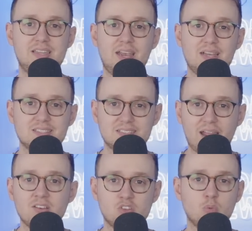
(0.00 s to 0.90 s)
the
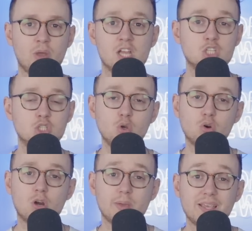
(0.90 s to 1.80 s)
extent to which
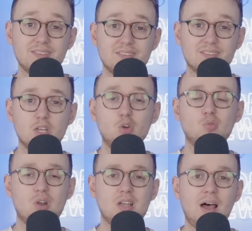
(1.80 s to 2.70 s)
Europe is still
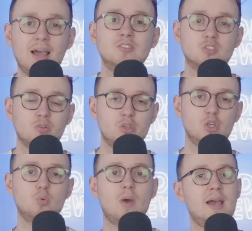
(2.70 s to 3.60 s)
reliant on the
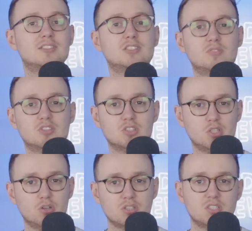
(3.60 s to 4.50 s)
US for
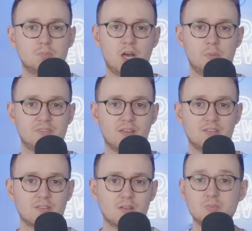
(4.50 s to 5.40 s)
security
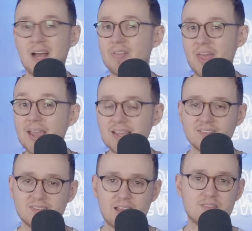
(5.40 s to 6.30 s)
purposes. Now, there is
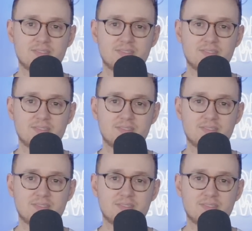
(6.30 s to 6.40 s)
a sense